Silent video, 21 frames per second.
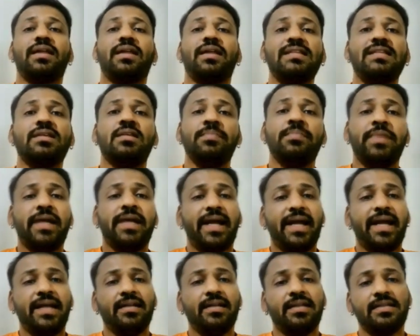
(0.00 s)
reason
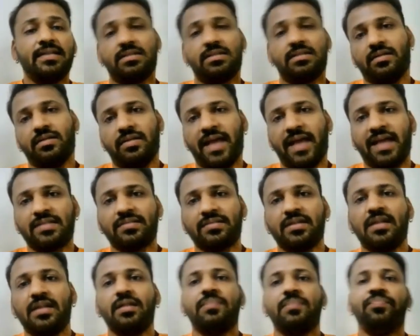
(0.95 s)
behind this
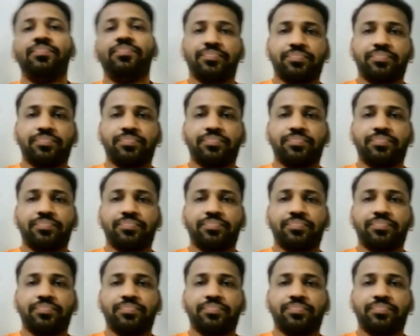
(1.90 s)
National